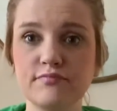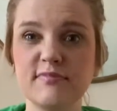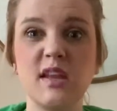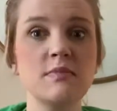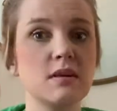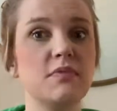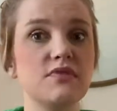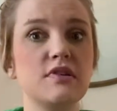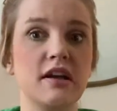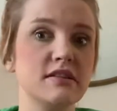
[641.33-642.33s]
Thumbs up if
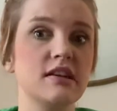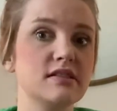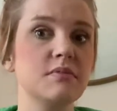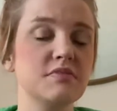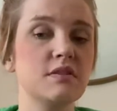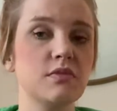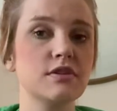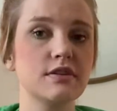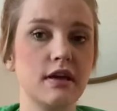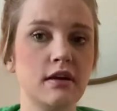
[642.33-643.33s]
you kind of said something similar
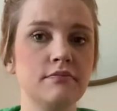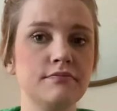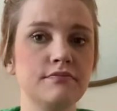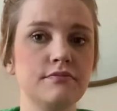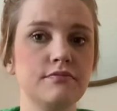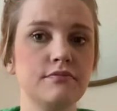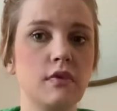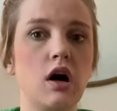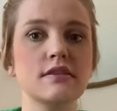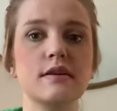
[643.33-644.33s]
to that.
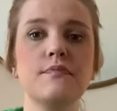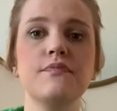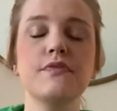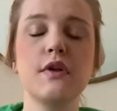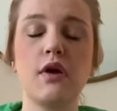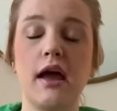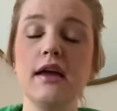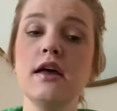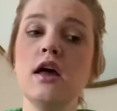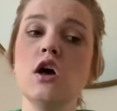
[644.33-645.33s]
Awesome.
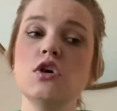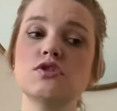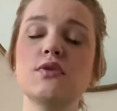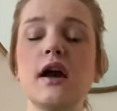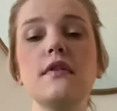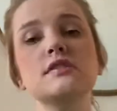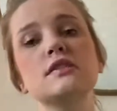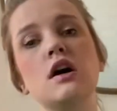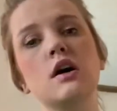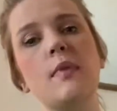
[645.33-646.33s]
Okay, so now let's
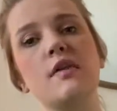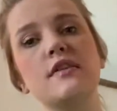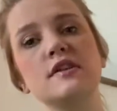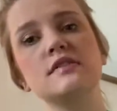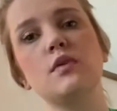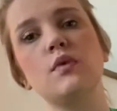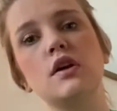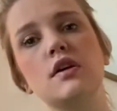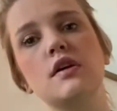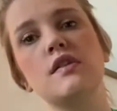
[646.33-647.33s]
talk about things that
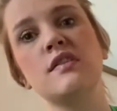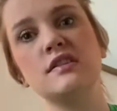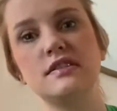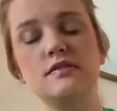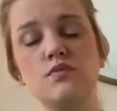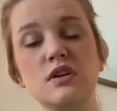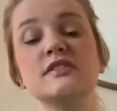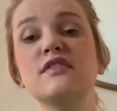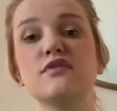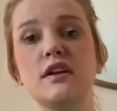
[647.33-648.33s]
were
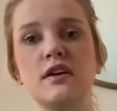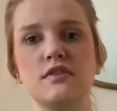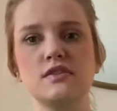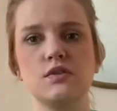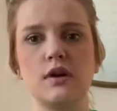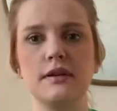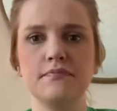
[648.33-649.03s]
different in the story.